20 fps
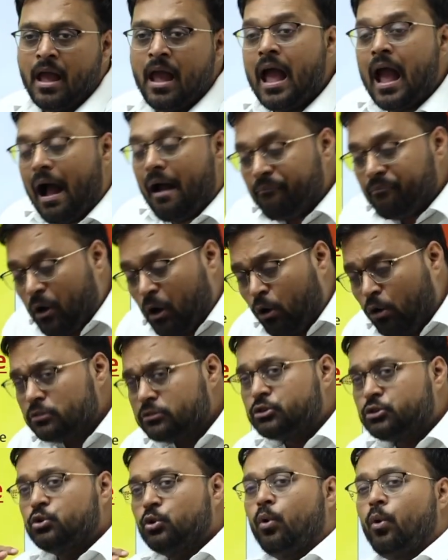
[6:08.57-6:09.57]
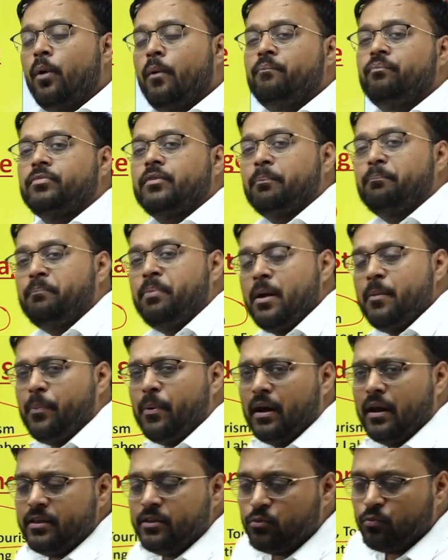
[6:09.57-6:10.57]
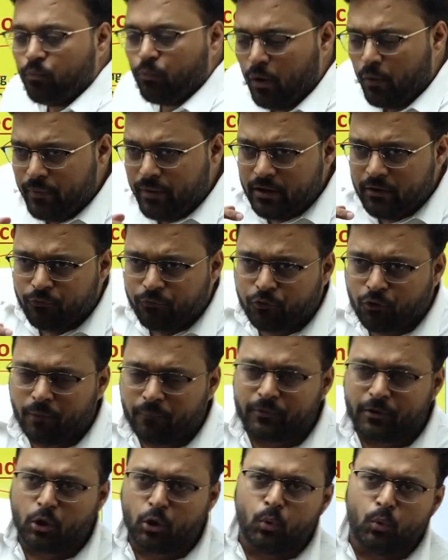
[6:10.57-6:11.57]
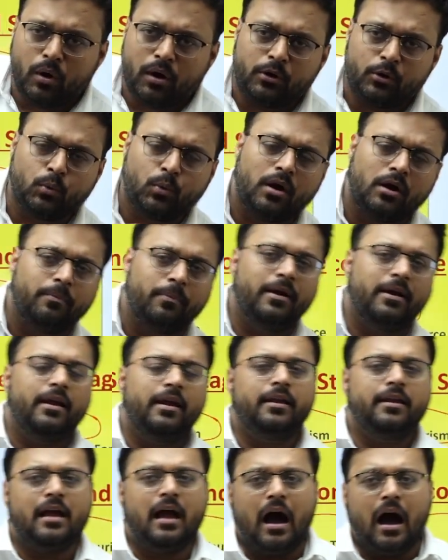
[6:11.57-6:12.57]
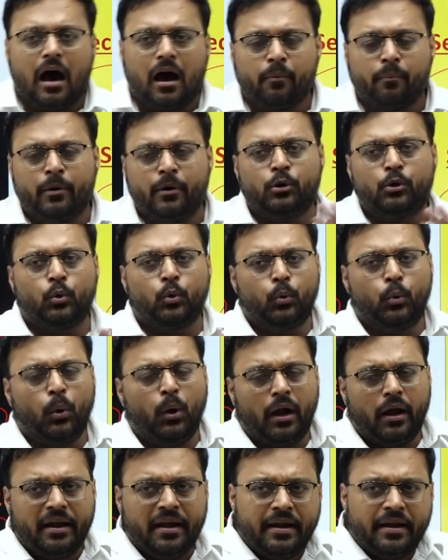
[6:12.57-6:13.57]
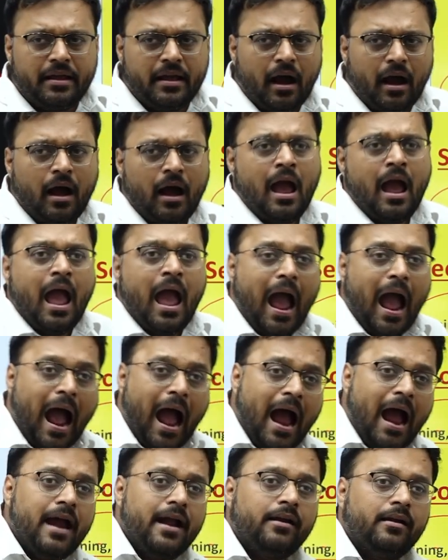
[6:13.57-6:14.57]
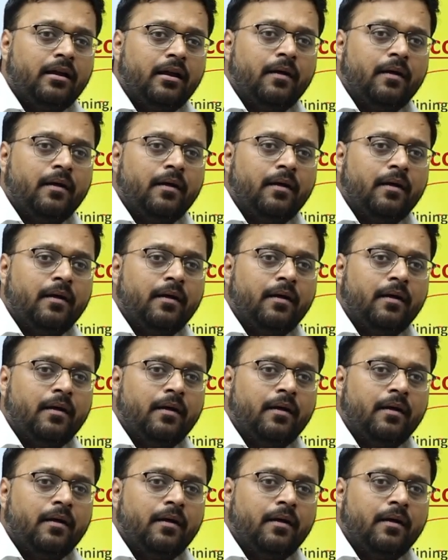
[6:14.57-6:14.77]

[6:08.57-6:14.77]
And also, the people is moving from the rural to urban area, urban to rural area, and